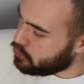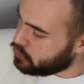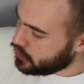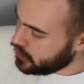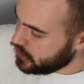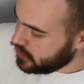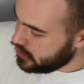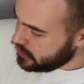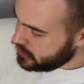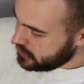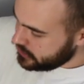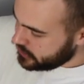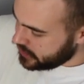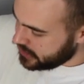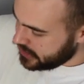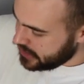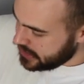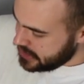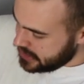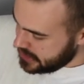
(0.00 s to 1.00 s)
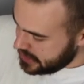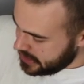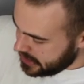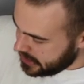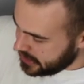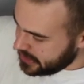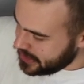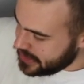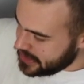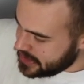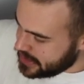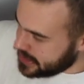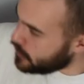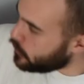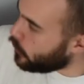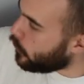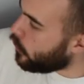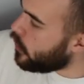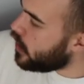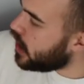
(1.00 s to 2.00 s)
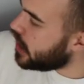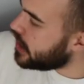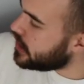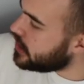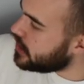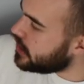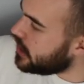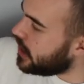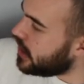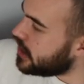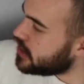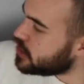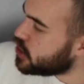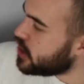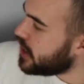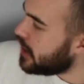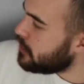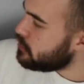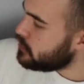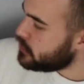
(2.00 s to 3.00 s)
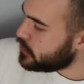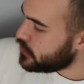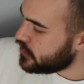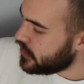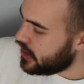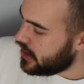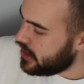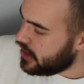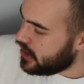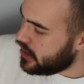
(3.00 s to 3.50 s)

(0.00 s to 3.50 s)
Bulls 1991 uh, champs